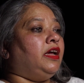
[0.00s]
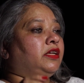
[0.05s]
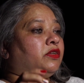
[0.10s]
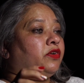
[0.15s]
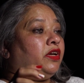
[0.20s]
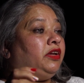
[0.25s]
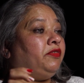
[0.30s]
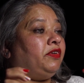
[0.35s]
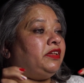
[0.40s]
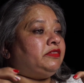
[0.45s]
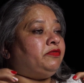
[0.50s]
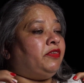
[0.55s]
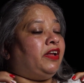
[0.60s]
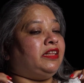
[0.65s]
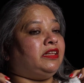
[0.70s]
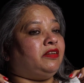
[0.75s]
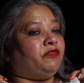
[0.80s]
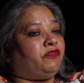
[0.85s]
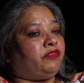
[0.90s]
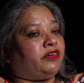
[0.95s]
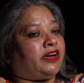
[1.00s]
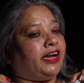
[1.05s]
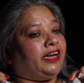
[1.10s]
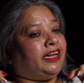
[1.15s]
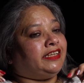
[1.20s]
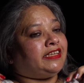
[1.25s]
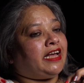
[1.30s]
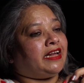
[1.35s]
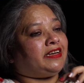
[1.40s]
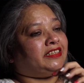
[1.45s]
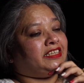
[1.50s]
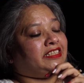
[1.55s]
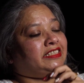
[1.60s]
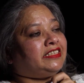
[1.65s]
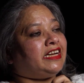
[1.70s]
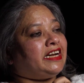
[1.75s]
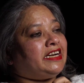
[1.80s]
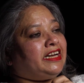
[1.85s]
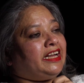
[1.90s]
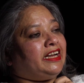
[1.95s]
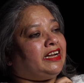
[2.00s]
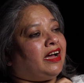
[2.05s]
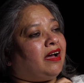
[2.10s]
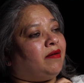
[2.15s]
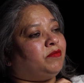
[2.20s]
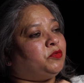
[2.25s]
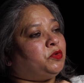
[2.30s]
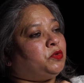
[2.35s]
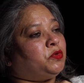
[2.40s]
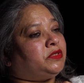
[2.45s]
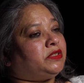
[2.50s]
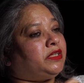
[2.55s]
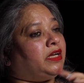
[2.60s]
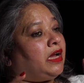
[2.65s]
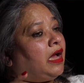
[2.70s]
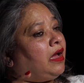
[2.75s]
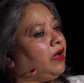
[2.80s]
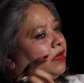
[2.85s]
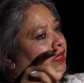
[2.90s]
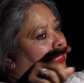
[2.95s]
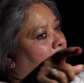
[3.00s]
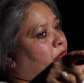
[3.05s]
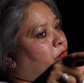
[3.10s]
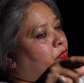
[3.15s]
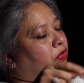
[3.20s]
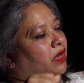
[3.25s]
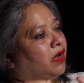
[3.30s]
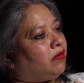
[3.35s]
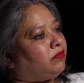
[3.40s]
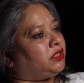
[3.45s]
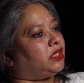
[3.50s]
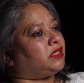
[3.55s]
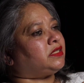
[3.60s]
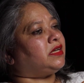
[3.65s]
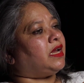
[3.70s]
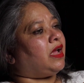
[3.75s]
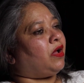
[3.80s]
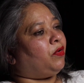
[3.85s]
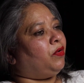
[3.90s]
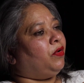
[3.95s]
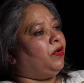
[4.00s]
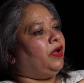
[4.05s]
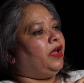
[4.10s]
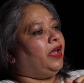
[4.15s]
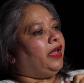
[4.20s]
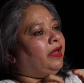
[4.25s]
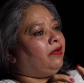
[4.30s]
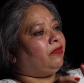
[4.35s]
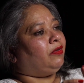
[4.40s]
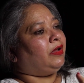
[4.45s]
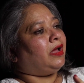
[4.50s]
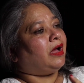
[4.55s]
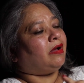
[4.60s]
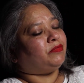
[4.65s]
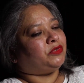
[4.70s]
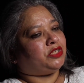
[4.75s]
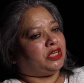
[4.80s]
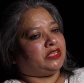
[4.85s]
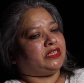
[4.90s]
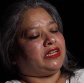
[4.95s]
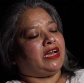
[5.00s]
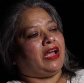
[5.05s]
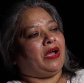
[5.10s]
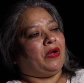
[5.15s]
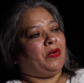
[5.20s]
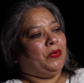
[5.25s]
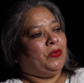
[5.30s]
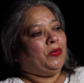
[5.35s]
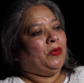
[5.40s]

It's only when the Friday, Saturday, Sunday comes, we would think, he would come just now. He will come just now.